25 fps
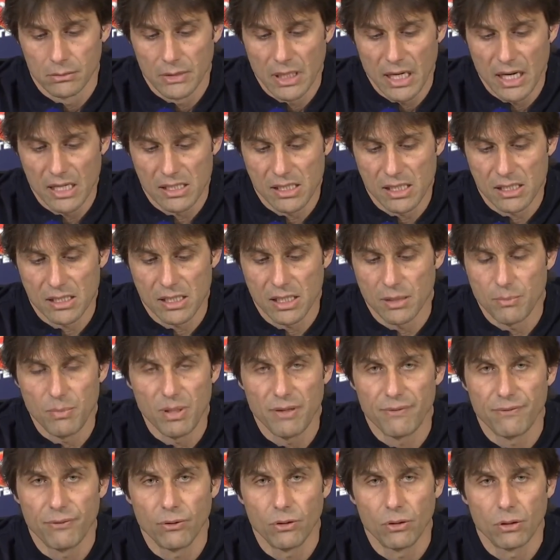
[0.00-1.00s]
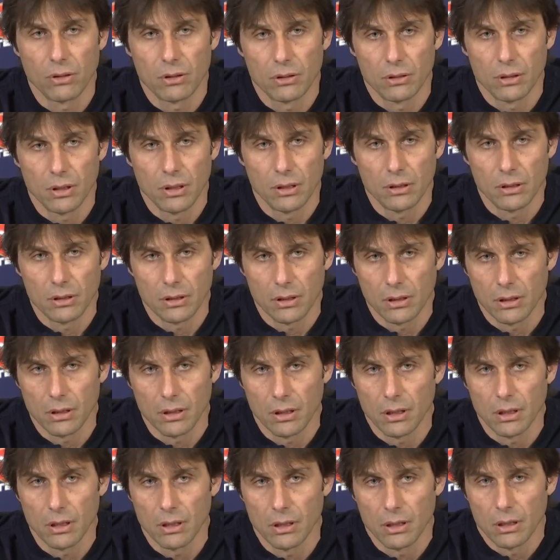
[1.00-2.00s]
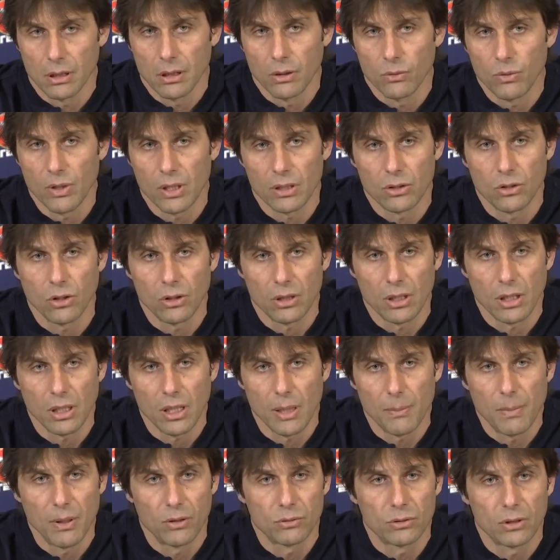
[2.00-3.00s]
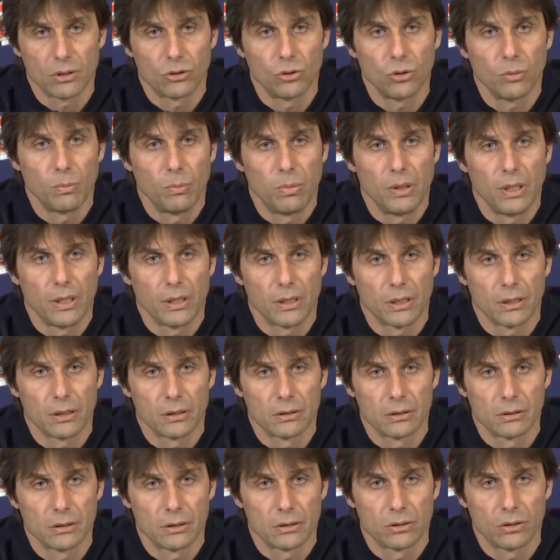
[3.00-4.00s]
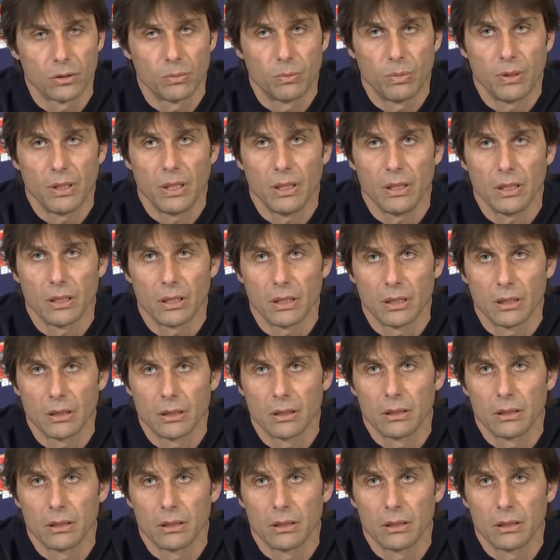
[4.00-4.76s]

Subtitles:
as I said before, and we are talking about a top player,